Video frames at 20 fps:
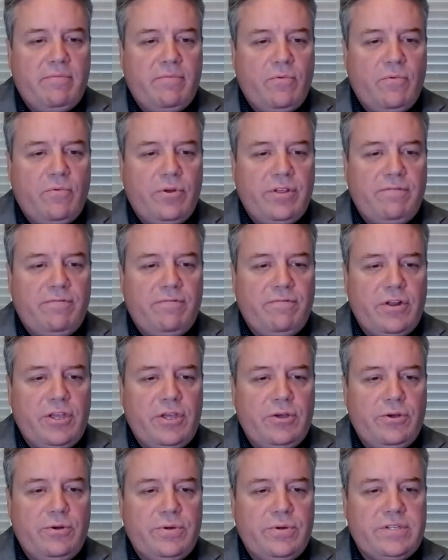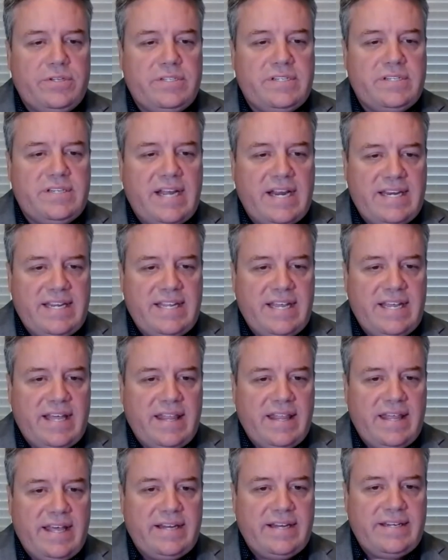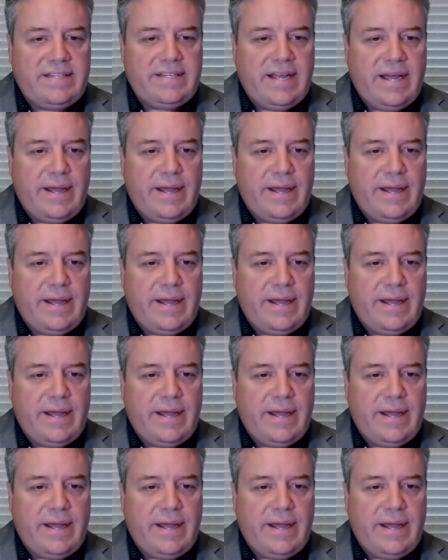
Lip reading: really for you, is this idea that,